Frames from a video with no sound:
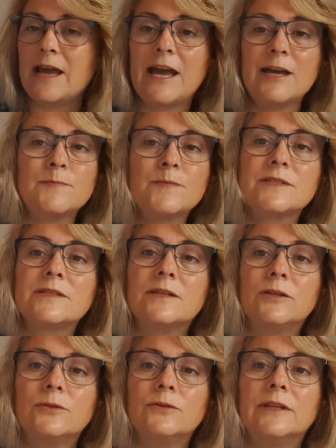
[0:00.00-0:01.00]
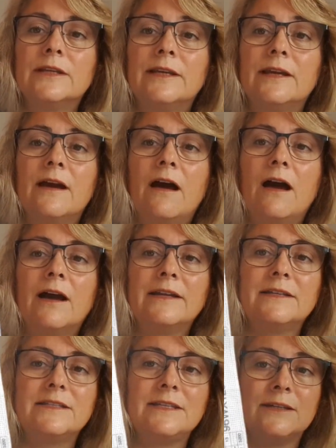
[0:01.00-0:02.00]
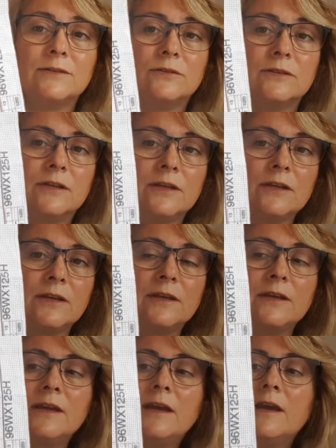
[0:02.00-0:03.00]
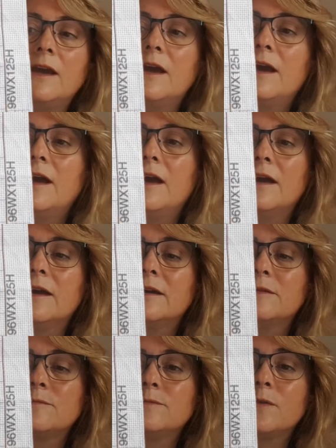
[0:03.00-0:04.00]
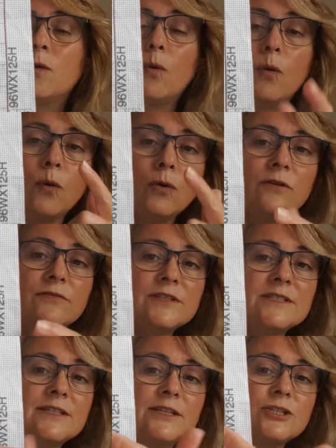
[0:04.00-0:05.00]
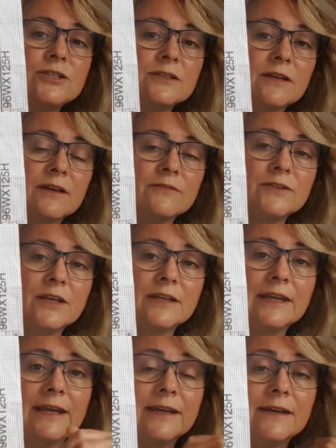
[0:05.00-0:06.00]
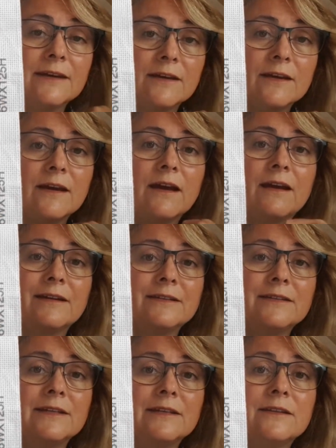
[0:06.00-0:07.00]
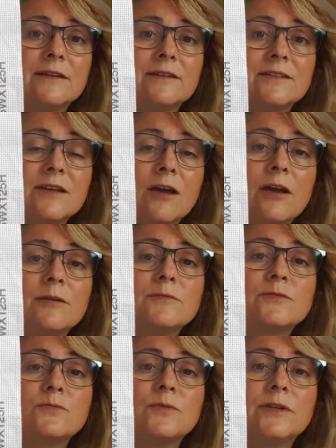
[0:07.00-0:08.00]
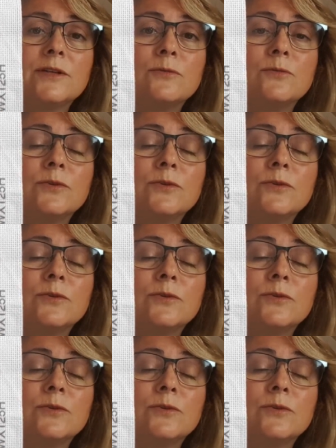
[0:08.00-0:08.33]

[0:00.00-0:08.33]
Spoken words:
Absolutely ideal. All of the stitching that I've done here I did at times where it